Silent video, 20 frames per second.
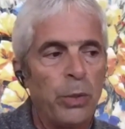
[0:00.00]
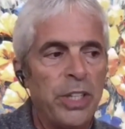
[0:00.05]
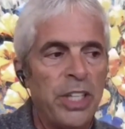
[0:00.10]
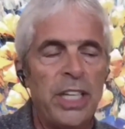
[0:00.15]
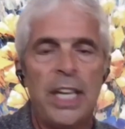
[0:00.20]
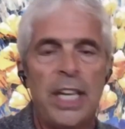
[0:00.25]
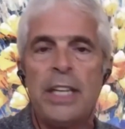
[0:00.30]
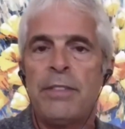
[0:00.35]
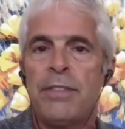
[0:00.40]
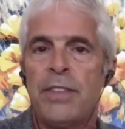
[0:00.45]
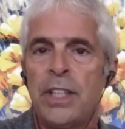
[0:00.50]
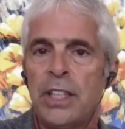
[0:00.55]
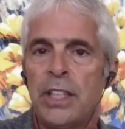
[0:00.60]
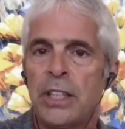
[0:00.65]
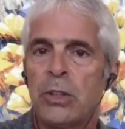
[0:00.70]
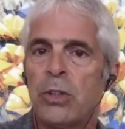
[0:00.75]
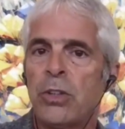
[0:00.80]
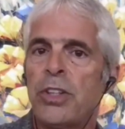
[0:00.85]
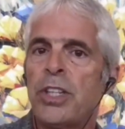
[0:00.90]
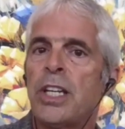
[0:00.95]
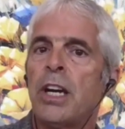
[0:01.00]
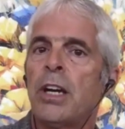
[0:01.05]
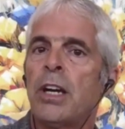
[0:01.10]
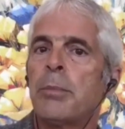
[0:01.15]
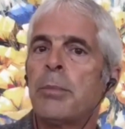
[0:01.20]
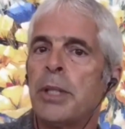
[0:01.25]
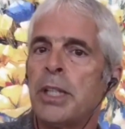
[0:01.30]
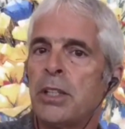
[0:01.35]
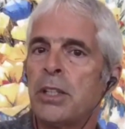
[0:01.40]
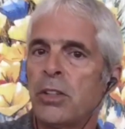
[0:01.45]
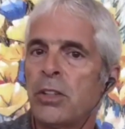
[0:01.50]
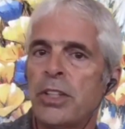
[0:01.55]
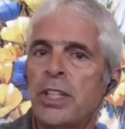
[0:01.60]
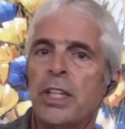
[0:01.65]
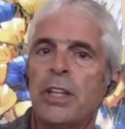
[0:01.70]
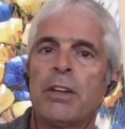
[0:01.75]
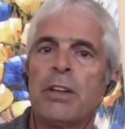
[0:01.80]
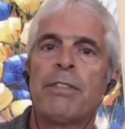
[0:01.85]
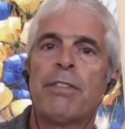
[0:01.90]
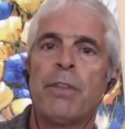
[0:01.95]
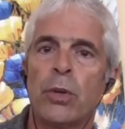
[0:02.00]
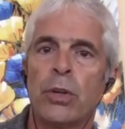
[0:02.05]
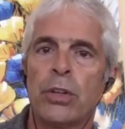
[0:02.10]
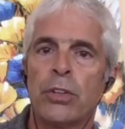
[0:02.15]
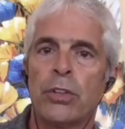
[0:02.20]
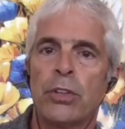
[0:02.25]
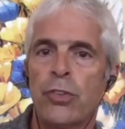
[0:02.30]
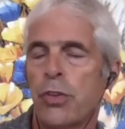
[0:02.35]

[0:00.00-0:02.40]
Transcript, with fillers: the Navy or the Army or the Air Force